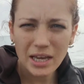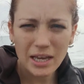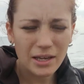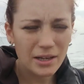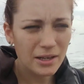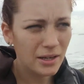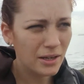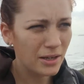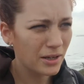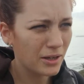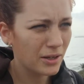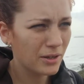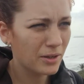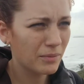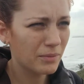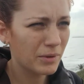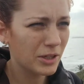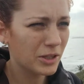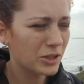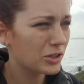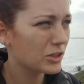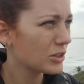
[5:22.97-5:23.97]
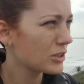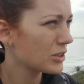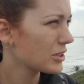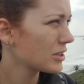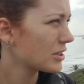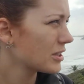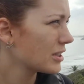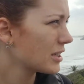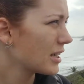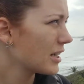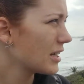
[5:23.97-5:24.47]
and make sure
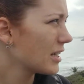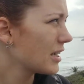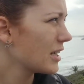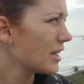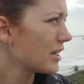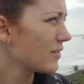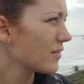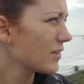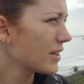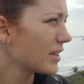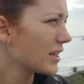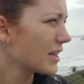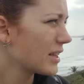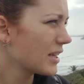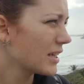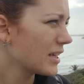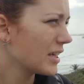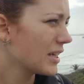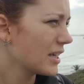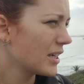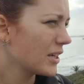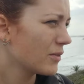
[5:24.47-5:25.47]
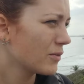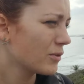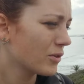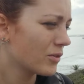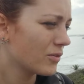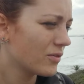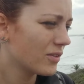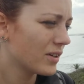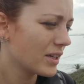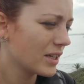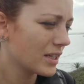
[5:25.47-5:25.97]
everything
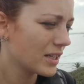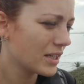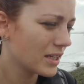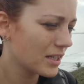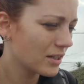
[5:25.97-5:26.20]
will fit